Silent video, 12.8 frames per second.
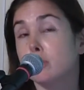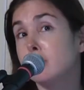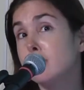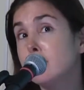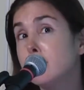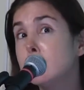
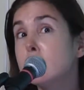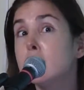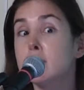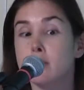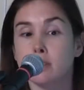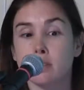
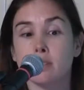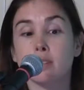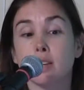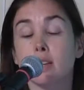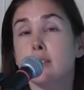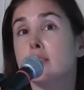diseases, in this
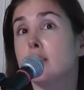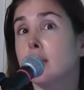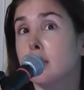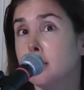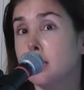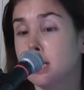case,
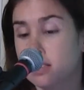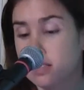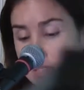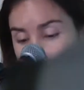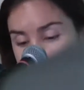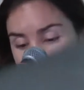
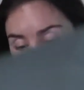ALS.